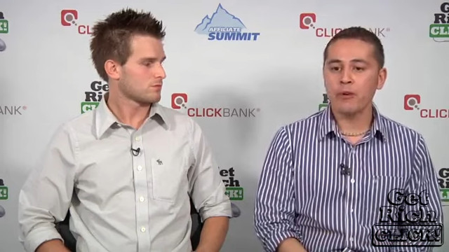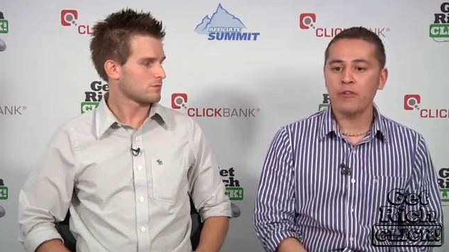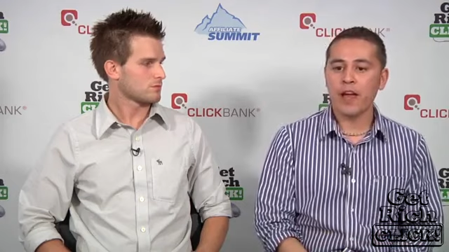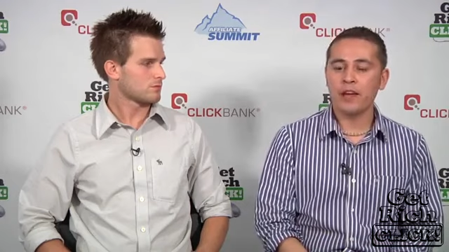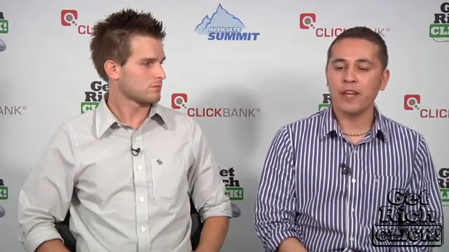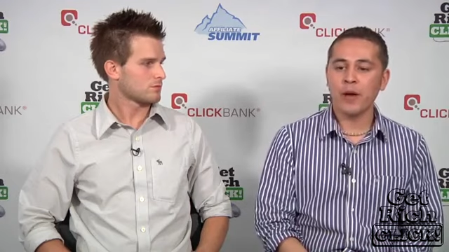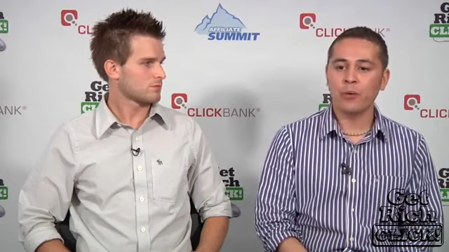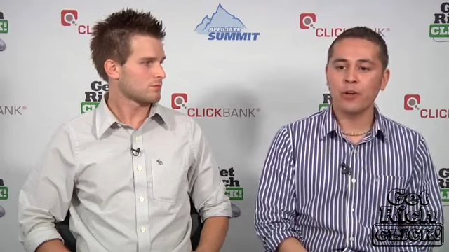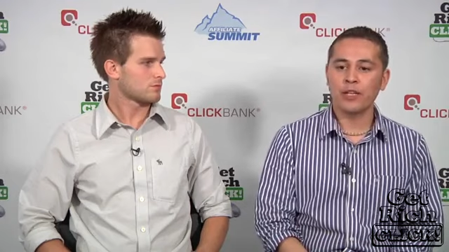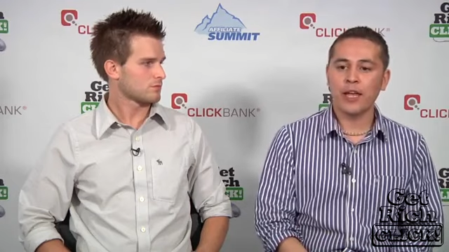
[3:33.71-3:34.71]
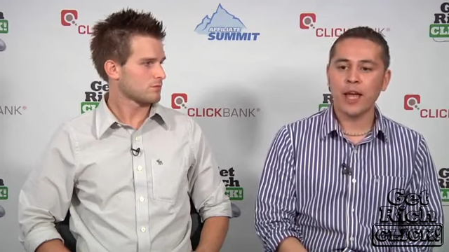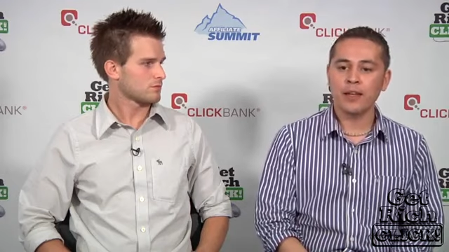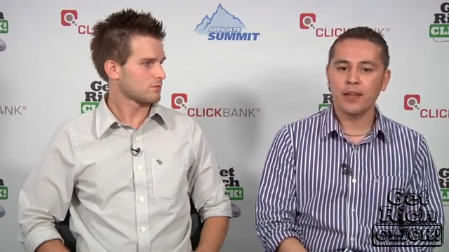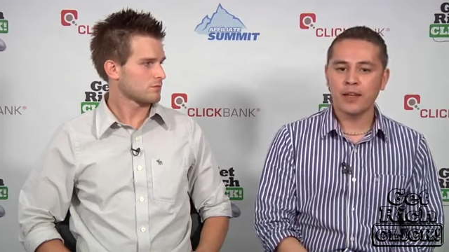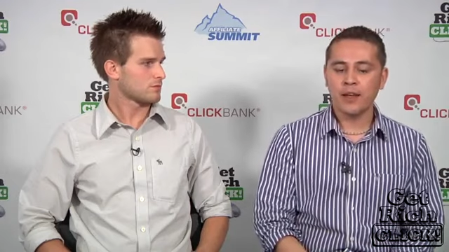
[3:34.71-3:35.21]
Speaker 1: of that network yet,
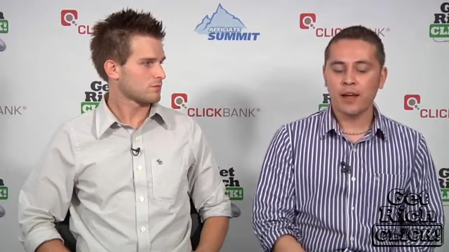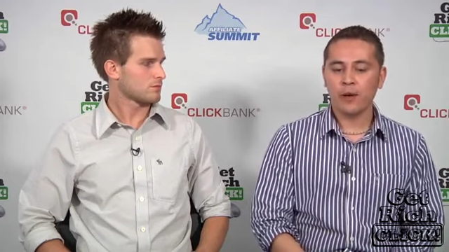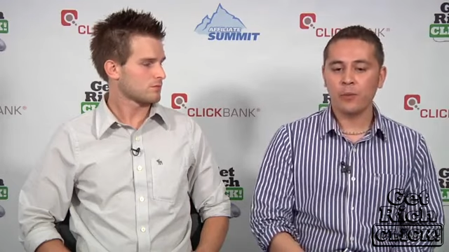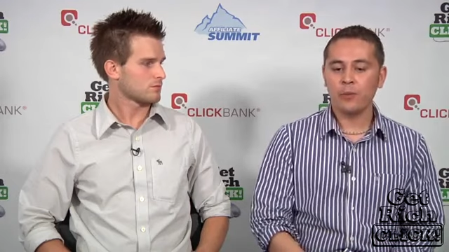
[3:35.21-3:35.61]
uh,